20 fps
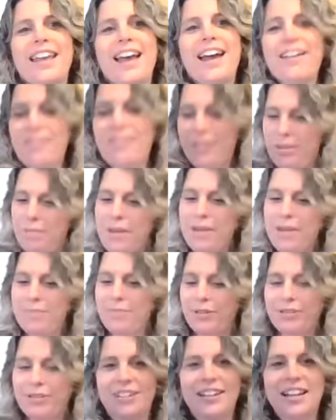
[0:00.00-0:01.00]
the air and the
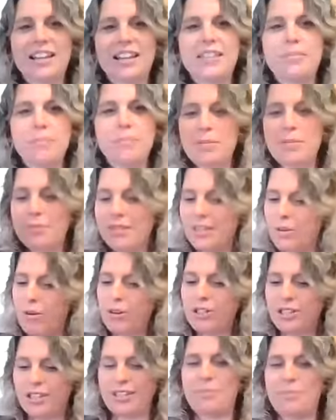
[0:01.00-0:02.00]
baby underneath me and
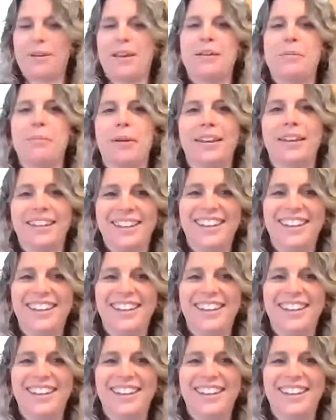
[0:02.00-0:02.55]
squashing the baby.